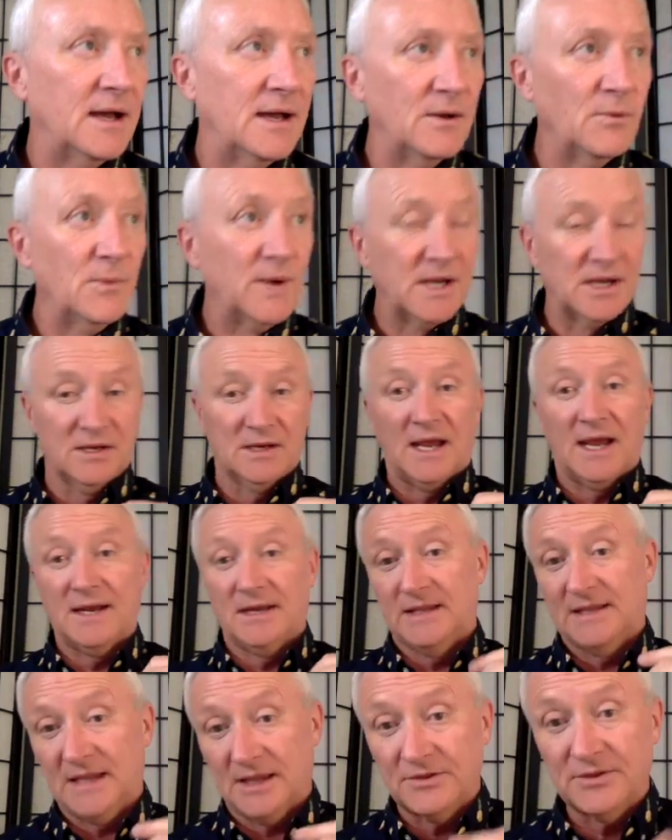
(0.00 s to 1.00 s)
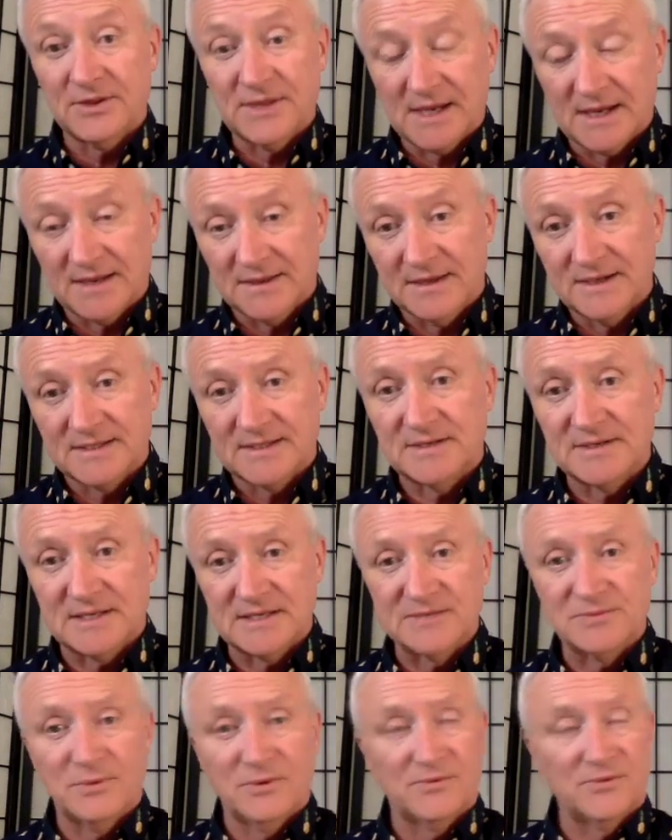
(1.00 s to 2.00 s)
We can, and the other thing I think
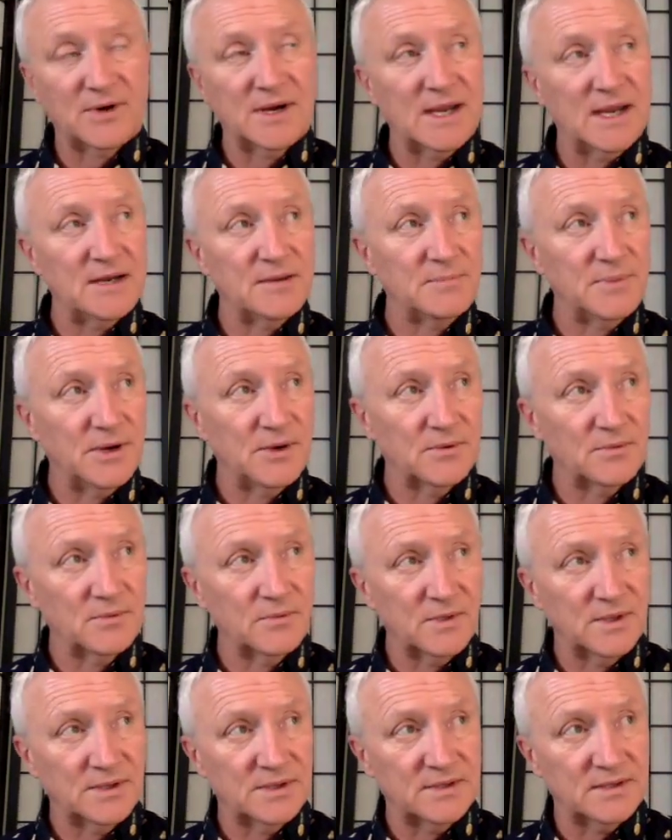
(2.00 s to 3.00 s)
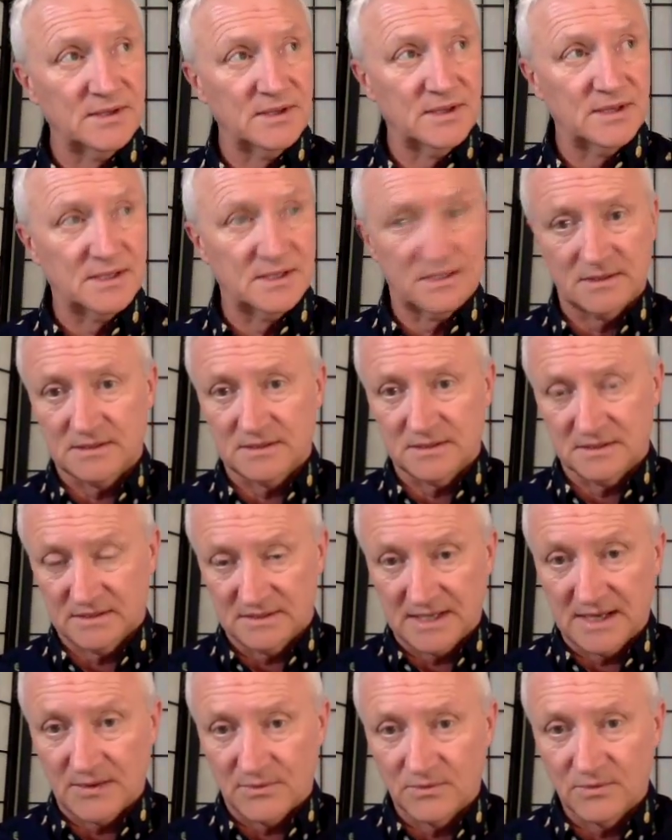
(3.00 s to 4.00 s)
sometimes we forget about with
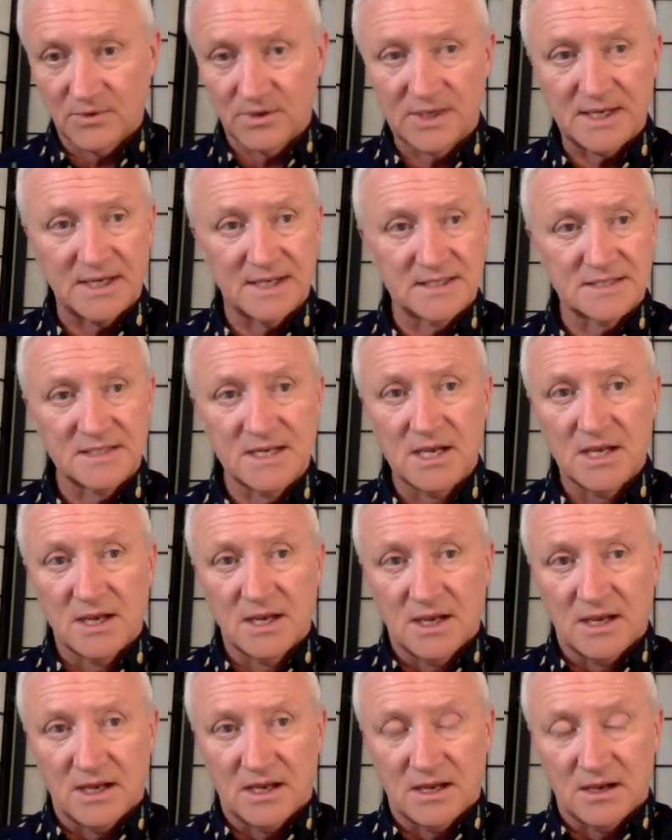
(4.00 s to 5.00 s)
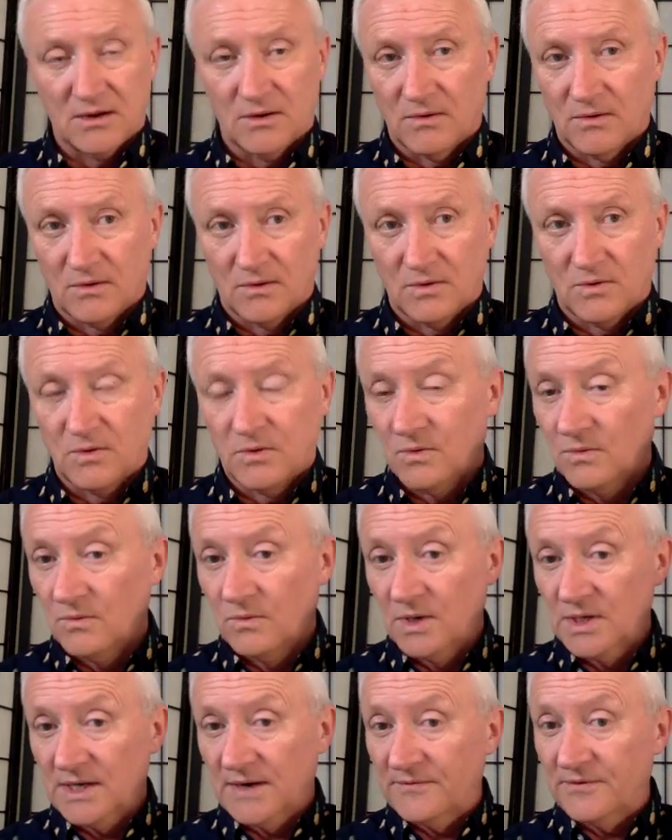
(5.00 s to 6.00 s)
that work is
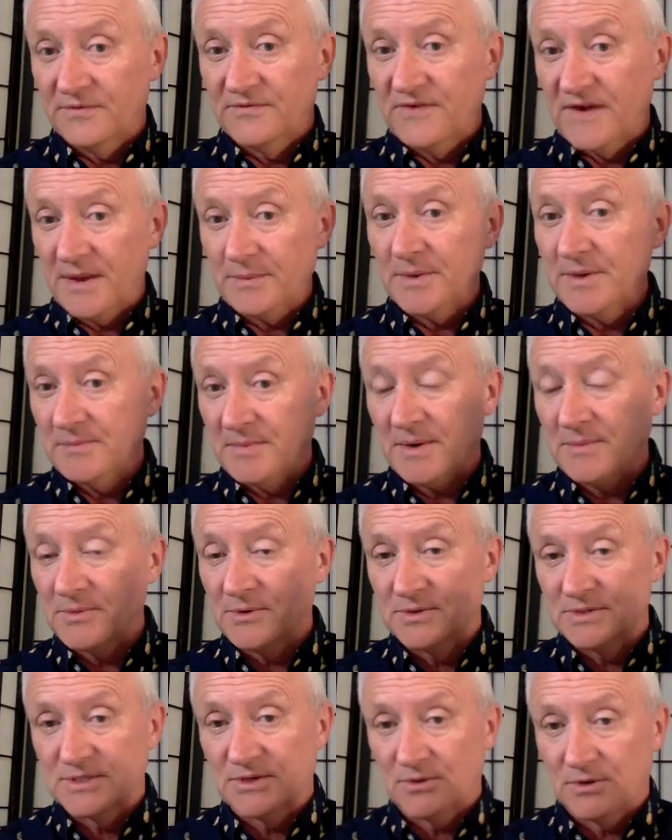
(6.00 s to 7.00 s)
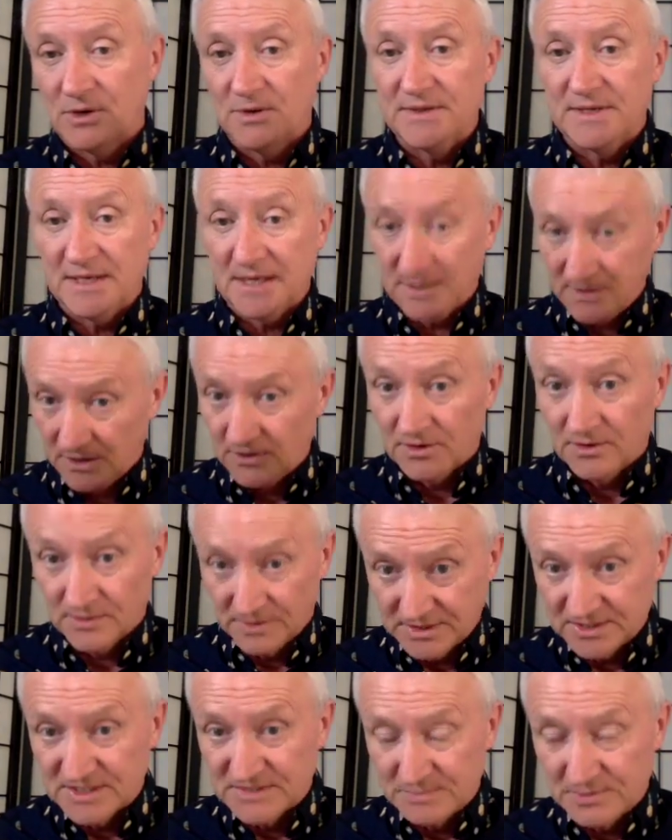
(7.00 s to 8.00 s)
whatever family members are on
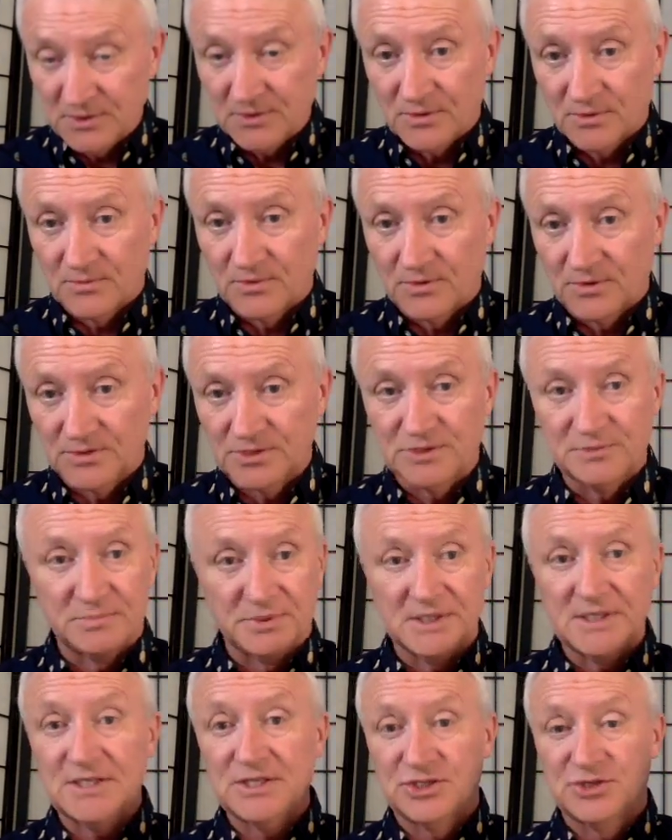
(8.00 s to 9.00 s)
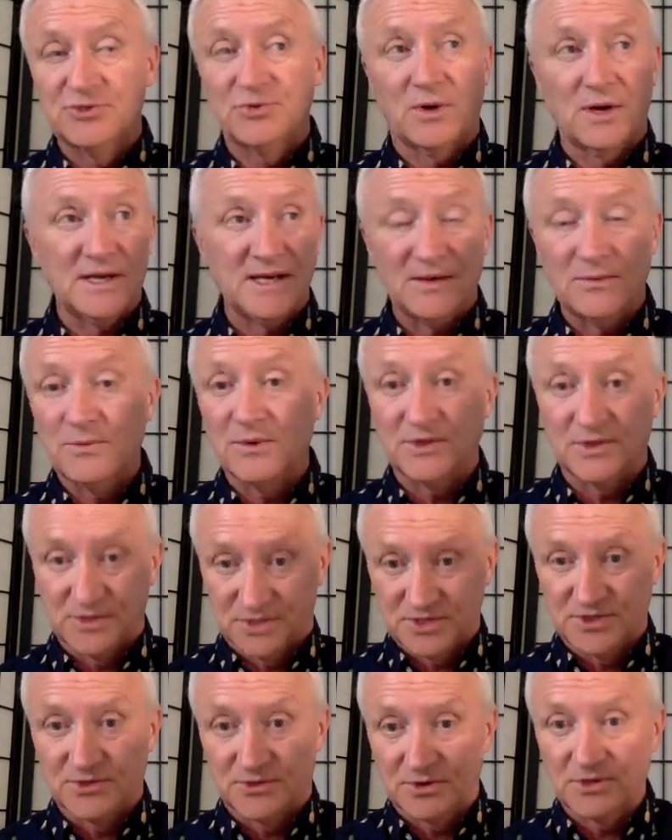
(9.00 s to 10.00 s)
the spirit world, to please join in with the
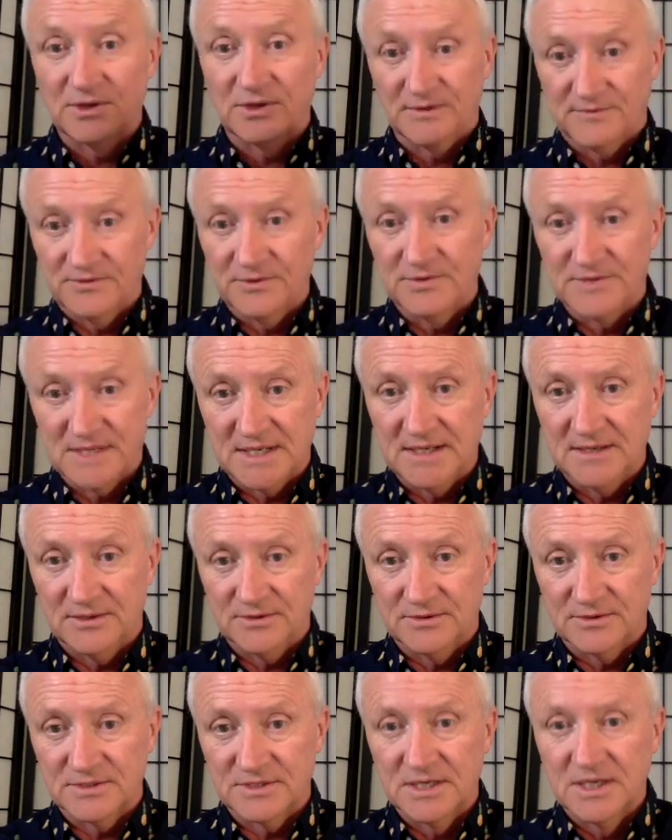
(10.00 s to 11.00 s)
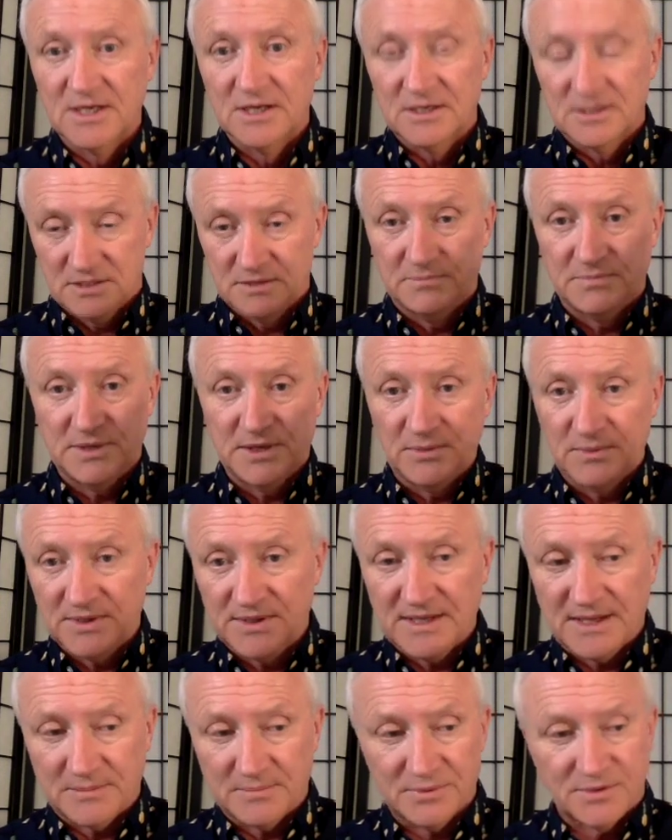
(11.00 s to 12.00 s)
circle of those healers to be with
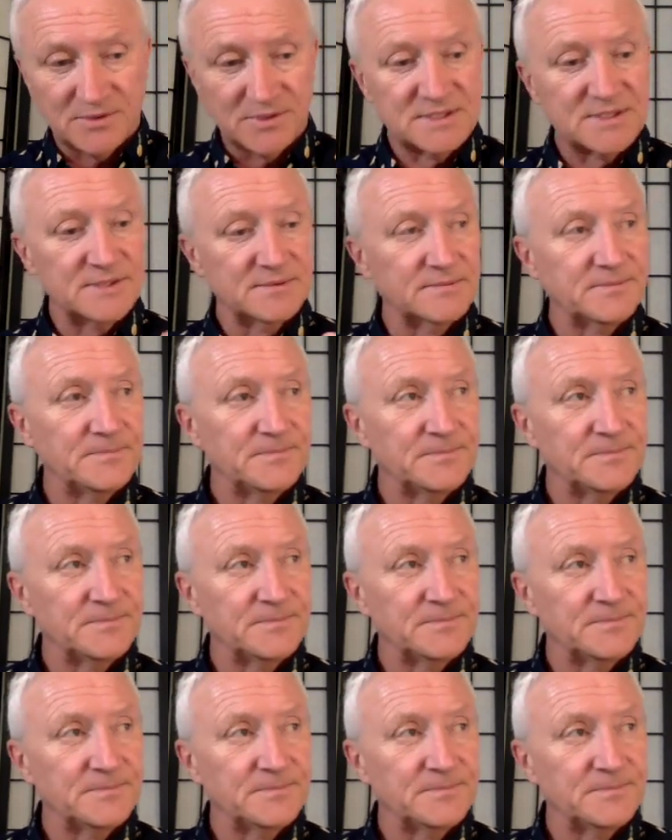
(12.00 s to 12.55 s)
that person.